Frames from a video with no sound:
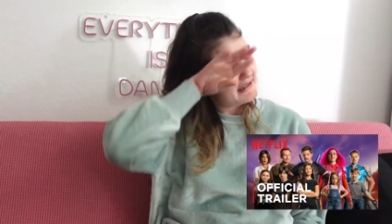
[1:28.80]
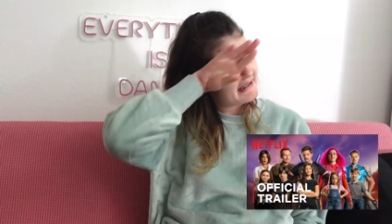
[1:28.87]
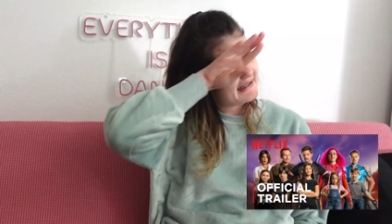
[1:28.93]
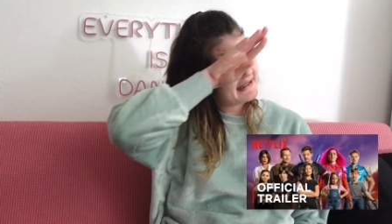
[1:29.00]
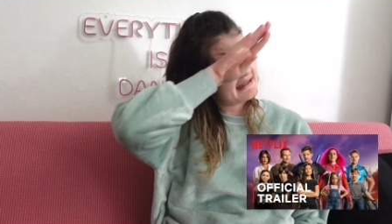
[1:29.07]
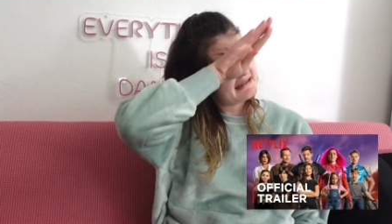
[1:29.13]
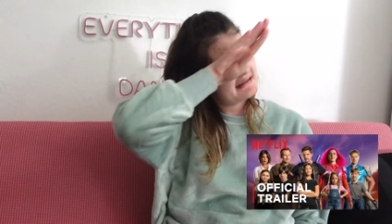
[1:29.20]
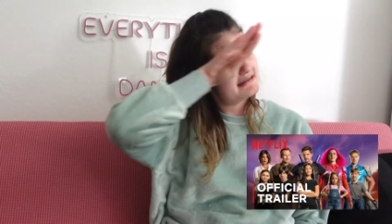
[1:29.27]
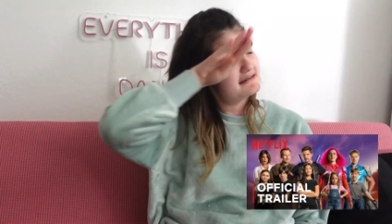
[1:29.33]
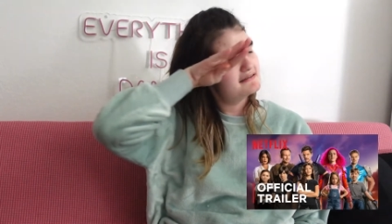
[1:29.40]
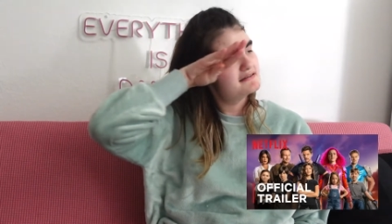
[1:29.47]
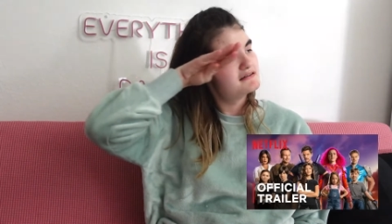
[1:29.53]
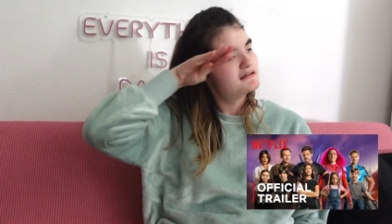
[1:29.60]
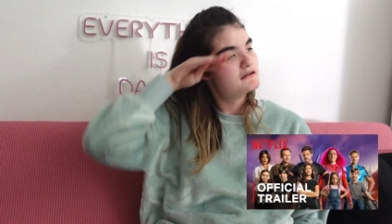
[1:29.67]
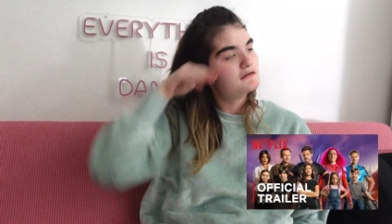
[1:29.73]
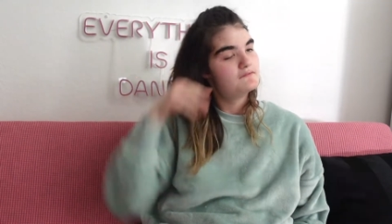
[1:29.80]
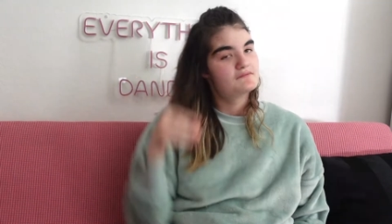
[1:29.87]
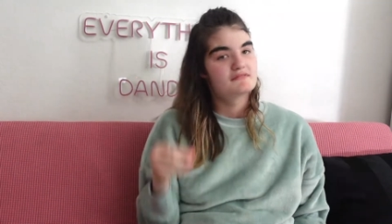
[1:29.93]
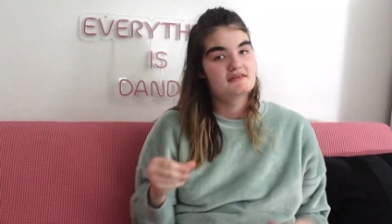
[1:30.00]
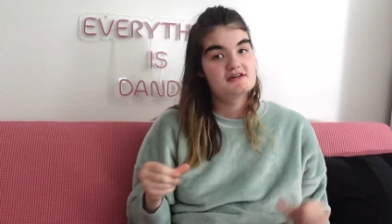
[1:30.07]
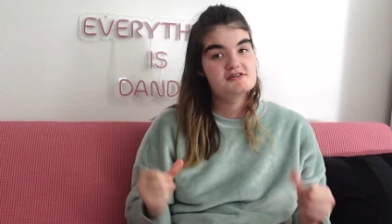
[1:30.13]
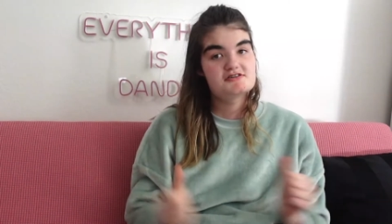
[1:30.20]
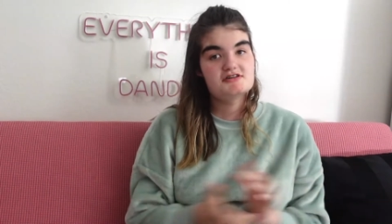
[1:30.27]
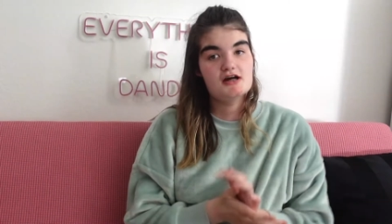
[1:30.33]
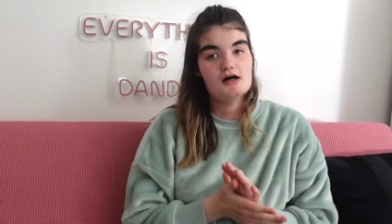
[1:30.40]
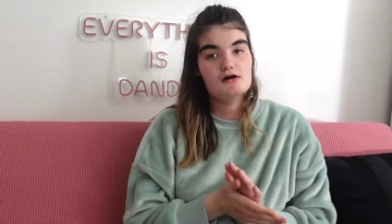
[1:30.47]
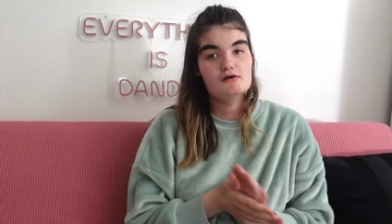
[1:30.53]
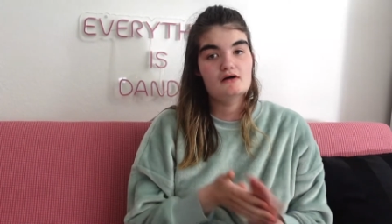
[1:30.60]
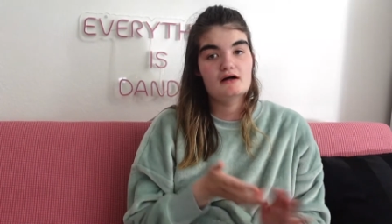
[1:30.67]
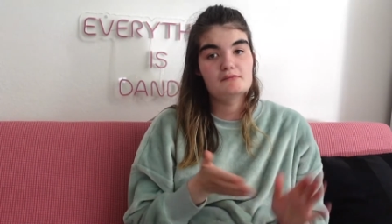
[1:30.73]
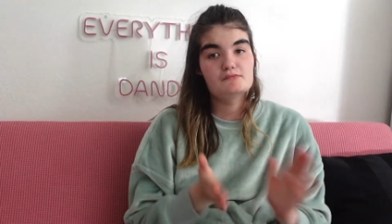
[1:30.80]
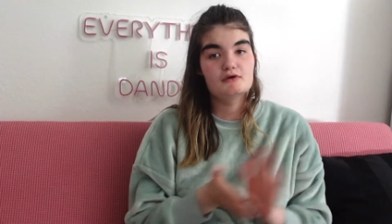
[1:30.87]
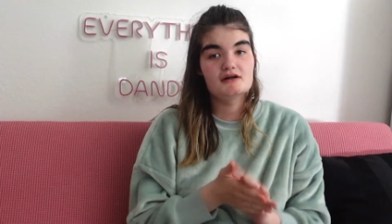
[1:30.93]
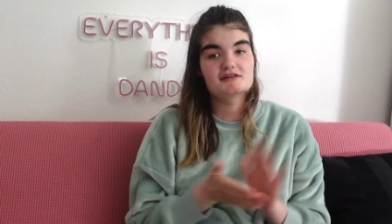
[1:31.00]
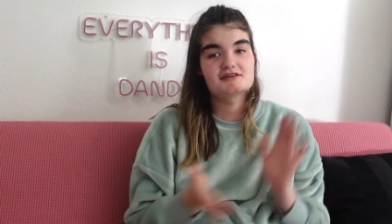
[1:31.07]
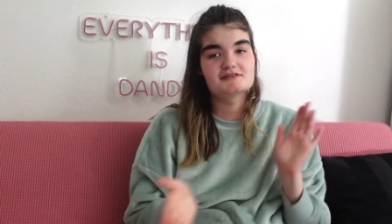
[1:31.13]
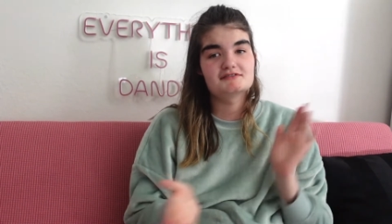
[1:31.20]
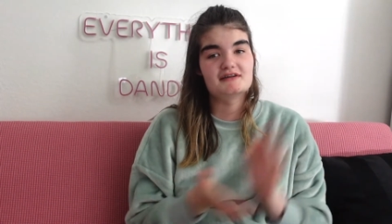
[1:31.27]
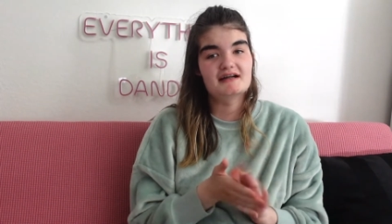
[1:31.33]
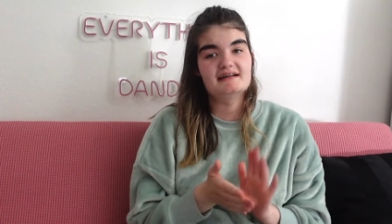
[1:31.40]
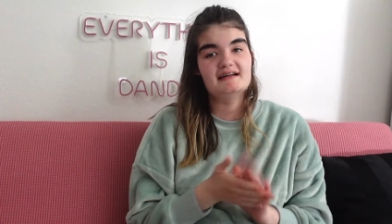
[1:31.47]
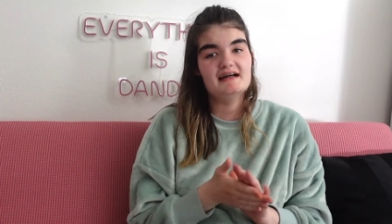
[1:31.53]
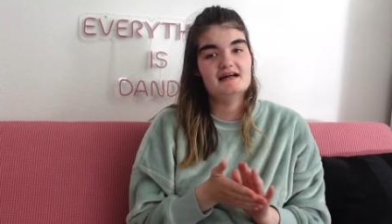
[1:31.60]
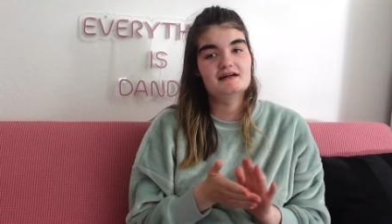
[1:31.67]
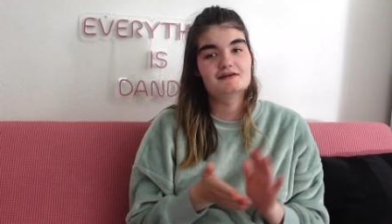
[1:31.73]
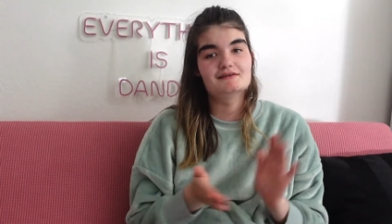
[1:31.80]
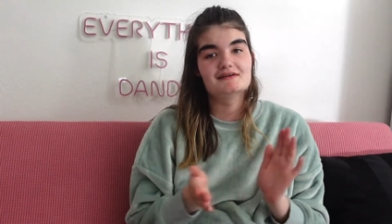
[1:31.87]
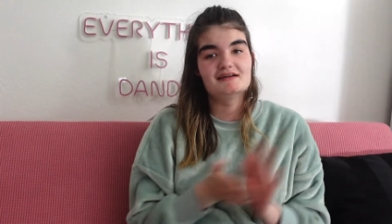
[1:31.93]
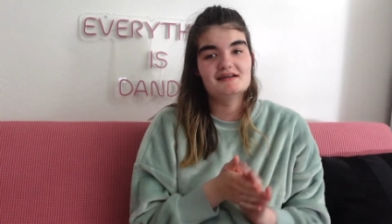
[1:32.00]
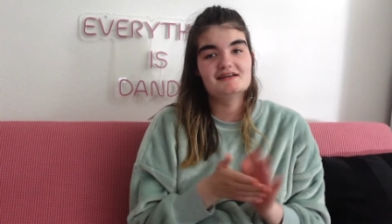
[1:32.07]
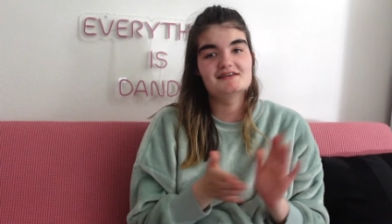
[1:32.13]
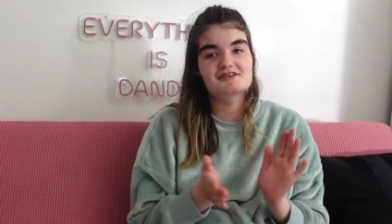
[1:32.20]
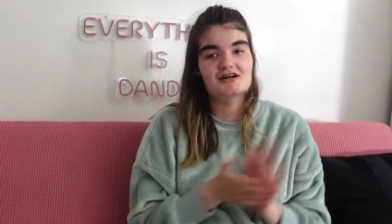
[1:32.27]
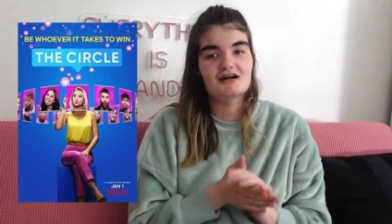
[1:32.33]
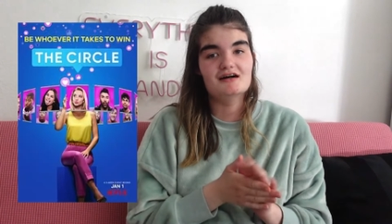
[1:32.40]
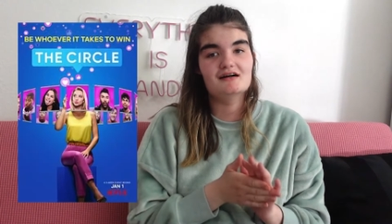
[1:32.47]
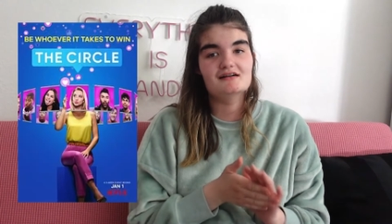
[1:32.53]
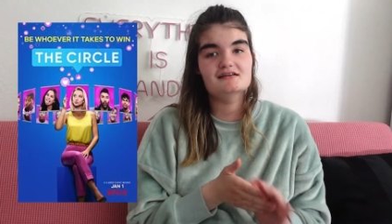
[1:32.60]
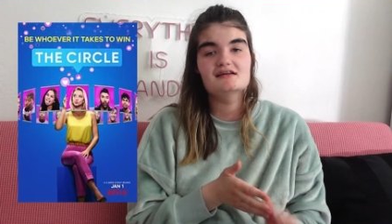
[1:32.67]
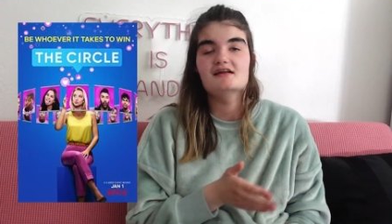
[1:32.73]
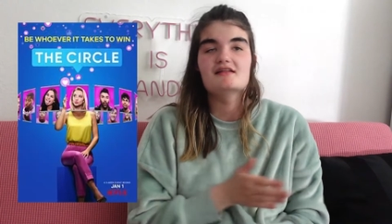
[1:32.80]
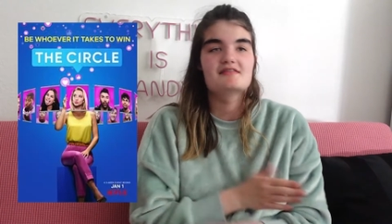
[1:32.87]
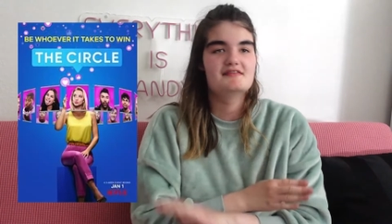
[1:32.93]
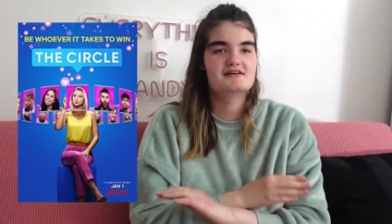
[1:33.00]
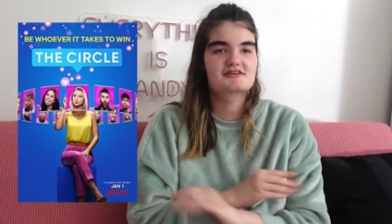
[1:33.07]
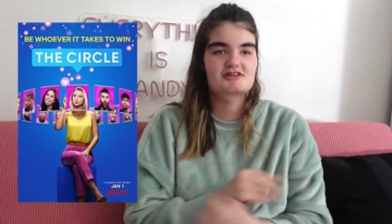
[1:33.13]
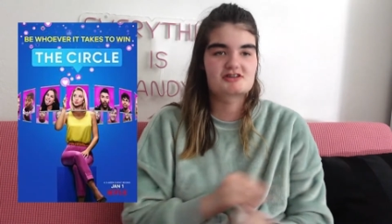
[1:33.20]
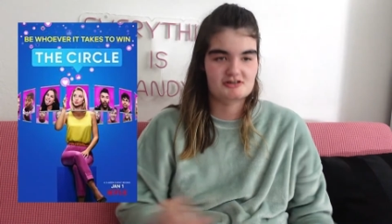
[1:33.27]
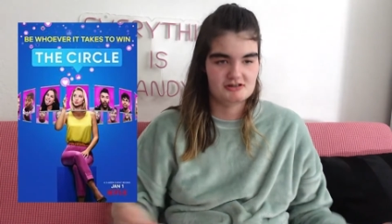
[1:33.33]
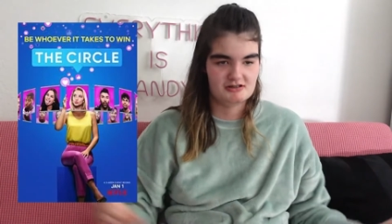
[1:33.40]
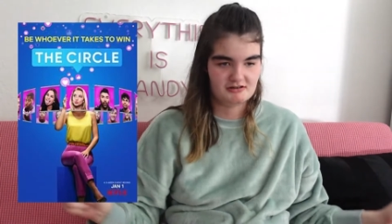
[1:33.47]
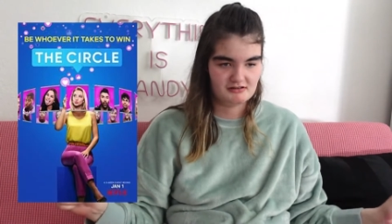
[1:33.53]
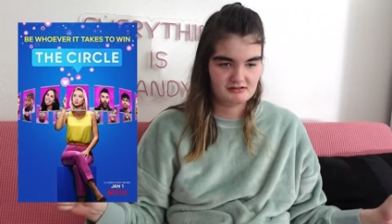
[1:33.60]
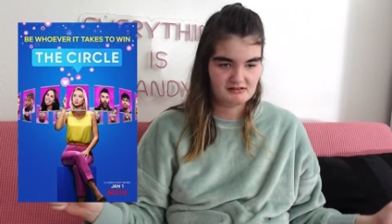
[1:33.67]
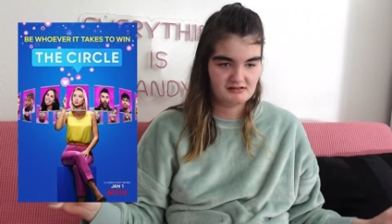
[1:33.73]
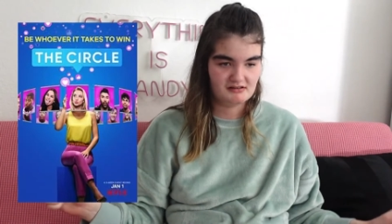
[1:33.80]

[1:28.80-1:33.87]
And the show I'm watching right now is called The Circle.